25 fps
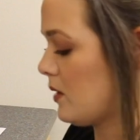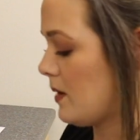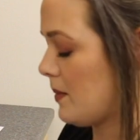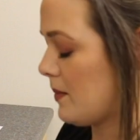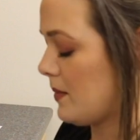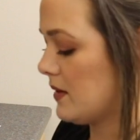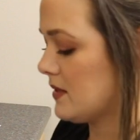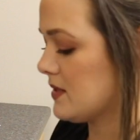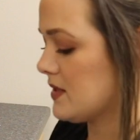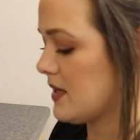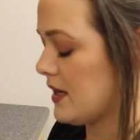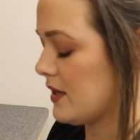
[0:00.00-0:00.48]
I'm
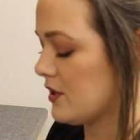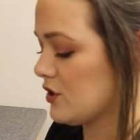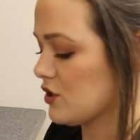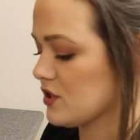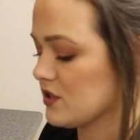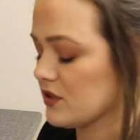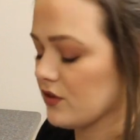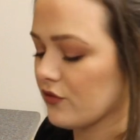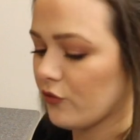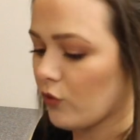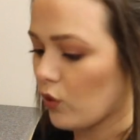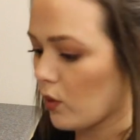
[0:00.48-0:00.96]
gonna take
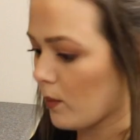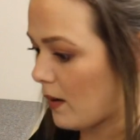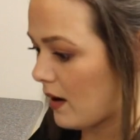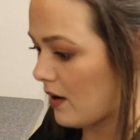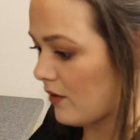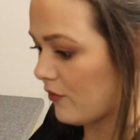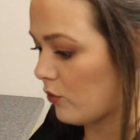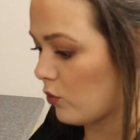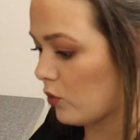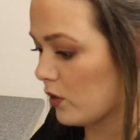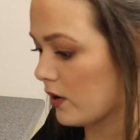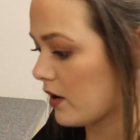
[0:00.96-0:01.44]
just a
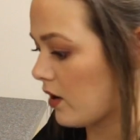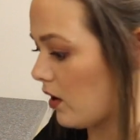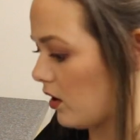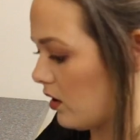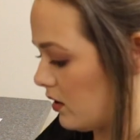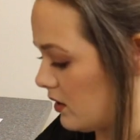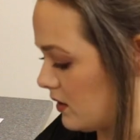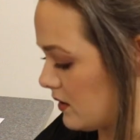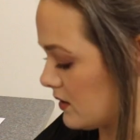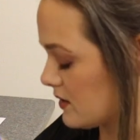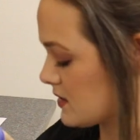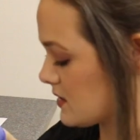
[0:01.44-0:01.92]
4x4
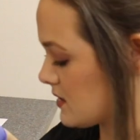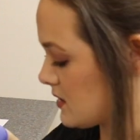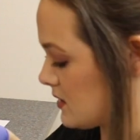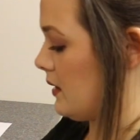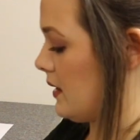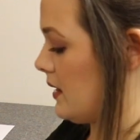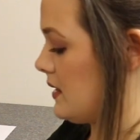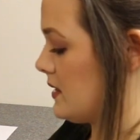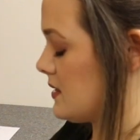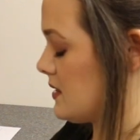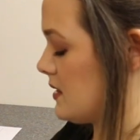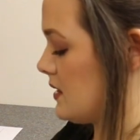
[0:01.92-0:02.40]
gauze,
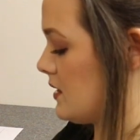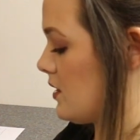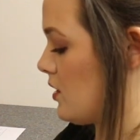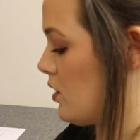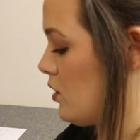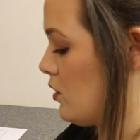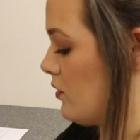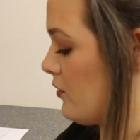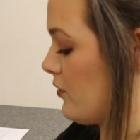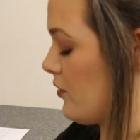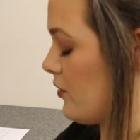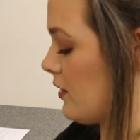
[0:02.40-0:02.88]
place it
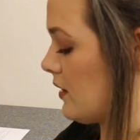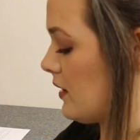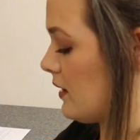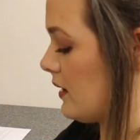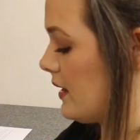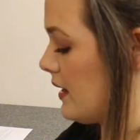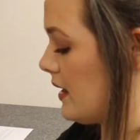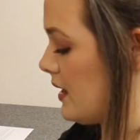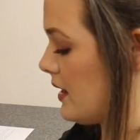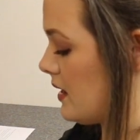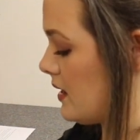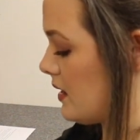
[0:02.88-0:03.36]
over the
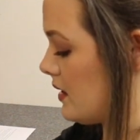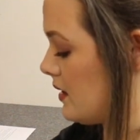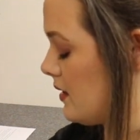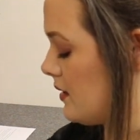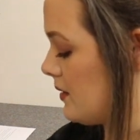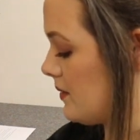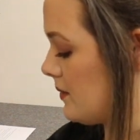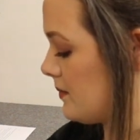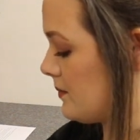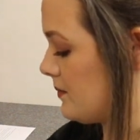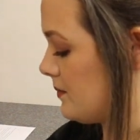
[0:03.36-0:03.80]
lid, and